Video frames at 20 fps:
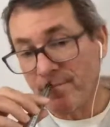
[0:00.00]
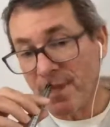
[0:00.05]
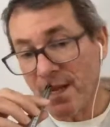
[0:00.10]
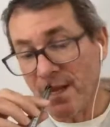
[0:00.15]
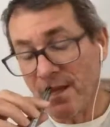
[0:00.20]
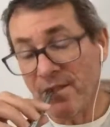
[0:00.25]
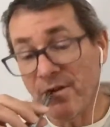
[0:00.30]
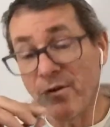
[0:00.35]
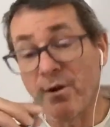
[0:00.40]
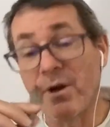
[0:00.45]

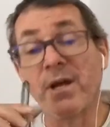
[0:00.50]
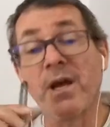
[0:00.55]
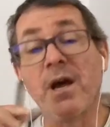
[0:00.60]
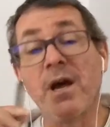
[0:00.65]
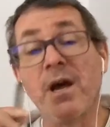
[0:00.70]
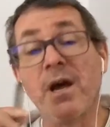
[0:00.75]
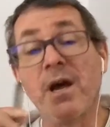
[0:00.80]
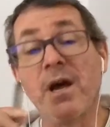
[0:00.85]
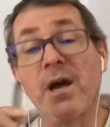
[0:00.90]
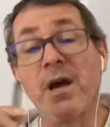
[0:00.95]
They're
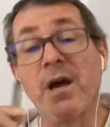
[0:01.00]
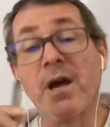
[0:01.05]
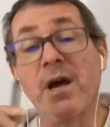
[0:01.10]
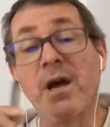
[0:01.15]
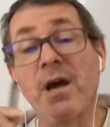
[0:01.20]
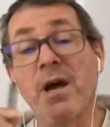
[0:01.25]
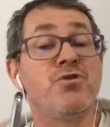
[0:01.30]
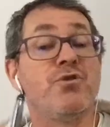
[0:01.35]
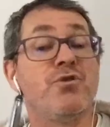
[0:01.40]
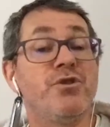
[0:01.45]
either going to
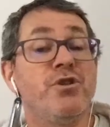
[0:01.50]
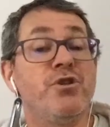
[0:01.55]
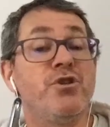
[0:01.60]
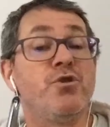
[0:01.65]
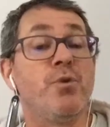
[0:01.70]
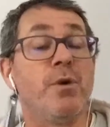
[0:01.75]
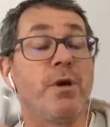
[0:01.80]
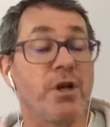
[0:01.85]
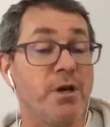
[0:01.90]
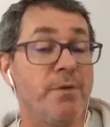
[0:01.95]
outsource it
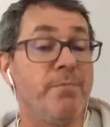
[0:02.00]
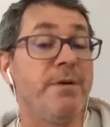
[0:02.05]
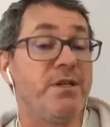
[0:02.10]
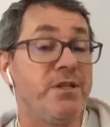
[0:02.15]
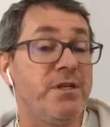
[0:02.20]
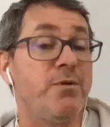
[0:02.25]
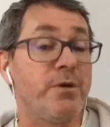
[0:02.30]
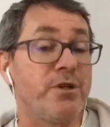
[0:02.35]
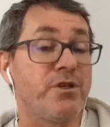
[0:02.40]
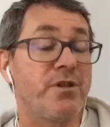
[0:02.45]
to a
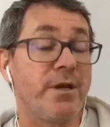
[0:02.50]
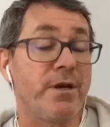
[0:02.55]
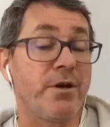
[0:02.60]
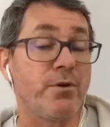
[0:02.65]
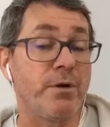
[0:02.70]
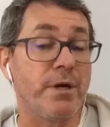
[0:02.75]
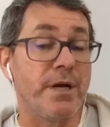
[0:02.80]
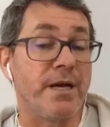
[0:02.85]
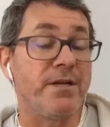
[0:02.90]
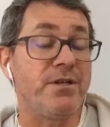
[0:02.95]
committee which they
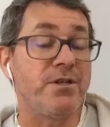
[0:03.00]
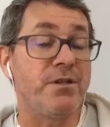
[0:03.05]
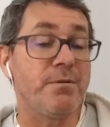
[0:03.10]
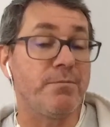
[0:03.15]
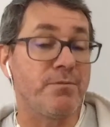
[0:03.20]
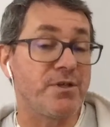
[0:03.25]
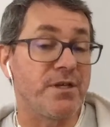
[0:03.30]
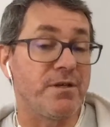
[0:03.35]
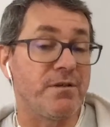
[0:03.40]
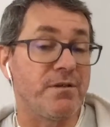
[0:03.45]
create
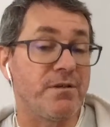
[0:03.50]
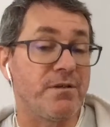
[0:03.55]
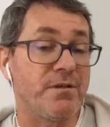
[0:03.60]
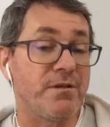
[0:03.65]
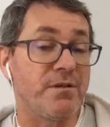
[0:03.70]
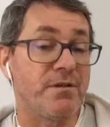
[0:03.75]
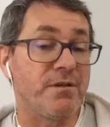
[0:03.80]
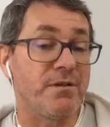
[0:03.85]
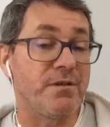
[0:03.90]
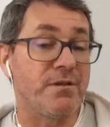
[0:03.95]

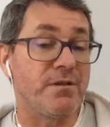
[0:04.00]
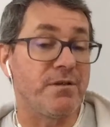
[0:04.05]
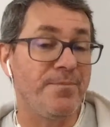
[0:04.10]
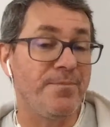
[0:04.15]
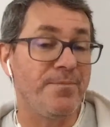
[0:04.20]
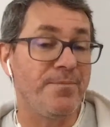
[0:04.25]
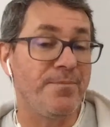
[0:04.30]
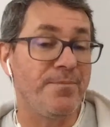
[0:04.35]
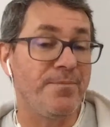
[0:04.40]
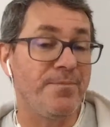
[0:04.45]
themselves
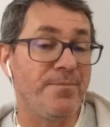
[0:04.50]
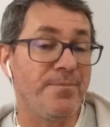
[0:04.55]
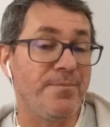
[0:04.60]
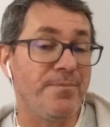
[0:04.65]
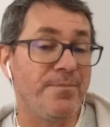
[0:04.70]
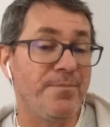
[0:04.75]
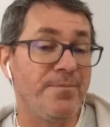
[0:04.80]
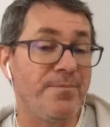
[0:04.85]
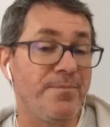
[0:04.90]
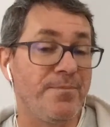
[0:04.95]
and
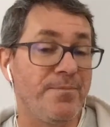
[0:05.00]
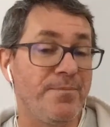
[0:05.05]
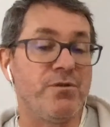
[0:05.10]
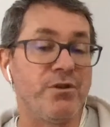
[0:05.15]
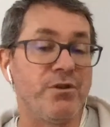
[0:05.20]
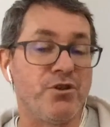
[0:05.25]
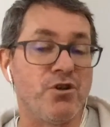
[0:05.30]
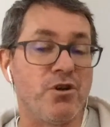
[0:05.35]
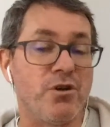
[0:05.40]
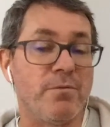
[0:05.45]
appoint to do
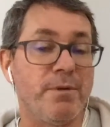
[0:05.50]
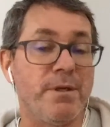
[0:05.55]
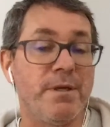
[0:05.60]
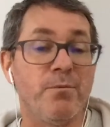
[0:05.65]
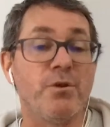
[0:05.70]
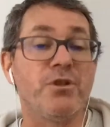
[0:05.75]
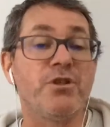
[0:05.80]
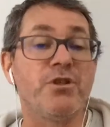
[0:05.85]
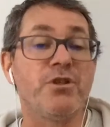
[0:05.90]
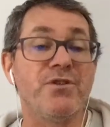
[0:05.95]
the job,
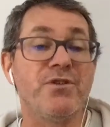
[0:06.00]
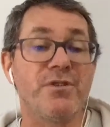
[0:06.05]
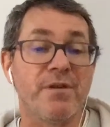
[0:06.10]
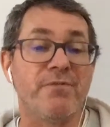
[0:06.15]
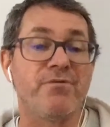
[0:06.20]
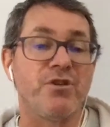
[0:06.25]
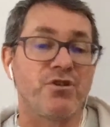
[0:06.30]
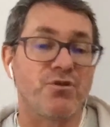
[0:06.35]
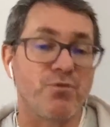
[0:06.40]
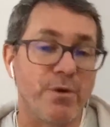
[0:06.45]
in which case
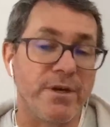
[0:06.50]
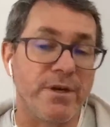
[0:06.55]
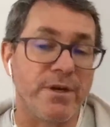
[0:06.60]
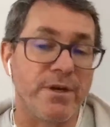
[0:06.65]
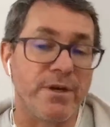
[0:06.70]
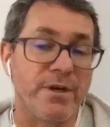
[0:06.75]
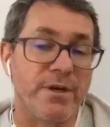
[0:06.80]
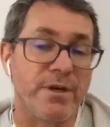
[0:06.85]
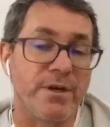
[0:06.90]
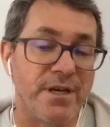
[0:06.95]
they've just
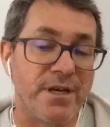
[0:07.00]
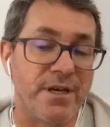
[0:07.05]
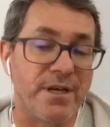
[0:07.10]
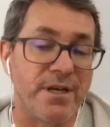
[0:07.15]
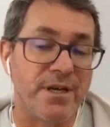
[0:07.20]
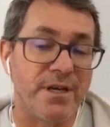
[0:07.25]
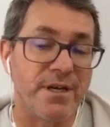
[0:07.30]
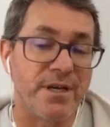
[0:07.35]
recreated ECAF,